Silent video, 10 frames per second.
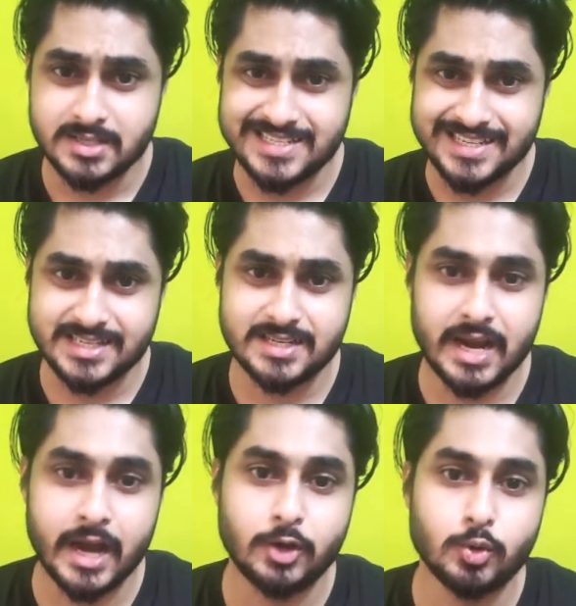just
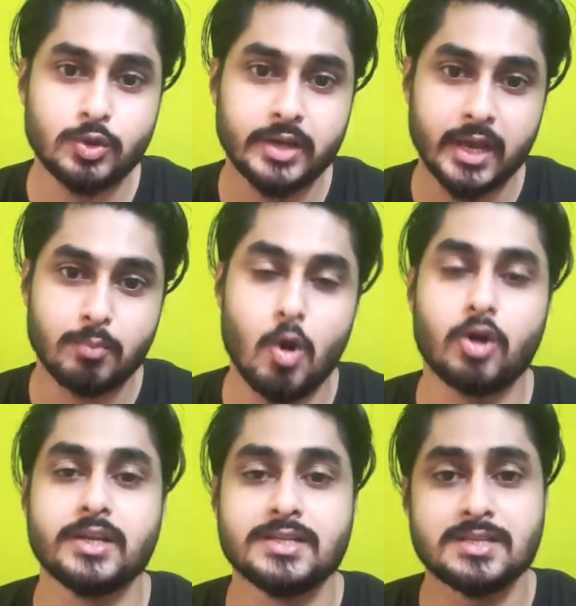try to take
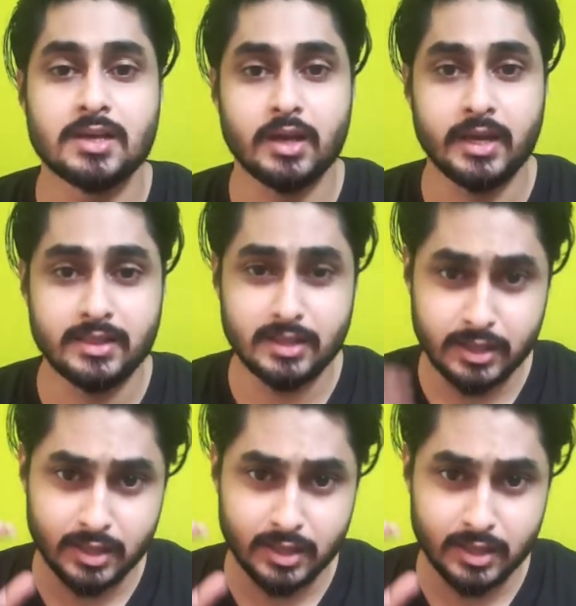mock tests in